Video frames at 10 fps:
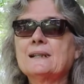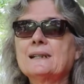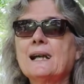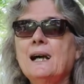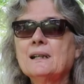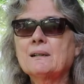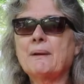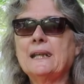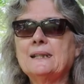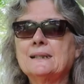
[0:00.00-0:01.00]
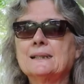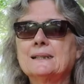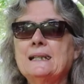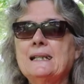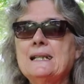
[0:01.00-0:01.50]
economy
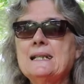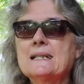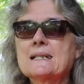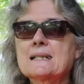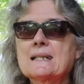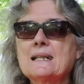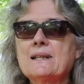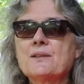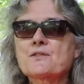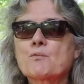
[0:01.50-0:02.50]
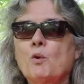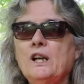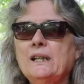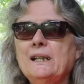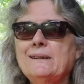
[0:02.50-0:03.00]
is
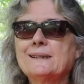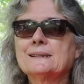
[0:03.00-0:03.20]
one